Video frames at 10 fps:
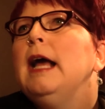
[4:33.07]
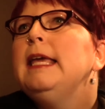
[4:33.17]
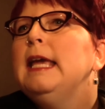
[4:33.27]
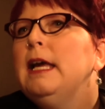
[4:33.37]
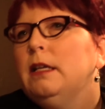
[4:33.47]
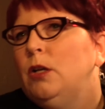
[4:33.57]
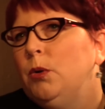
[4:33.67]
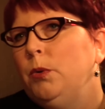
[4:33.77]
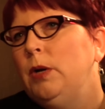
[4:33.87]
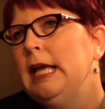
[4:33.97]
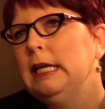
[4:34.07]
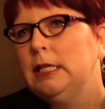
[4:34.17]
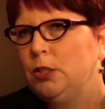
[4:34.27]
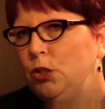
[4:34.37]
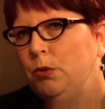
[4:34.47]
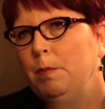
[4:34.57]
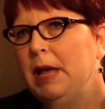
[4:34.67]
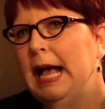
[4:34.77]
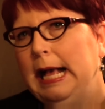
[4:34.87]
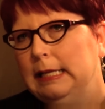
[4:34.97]
I can't go and undo the
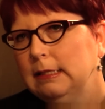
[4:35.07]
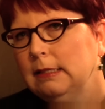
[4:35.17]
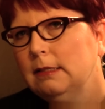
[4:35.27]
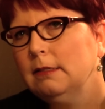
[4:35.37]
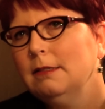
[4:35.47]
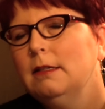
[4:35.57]
past.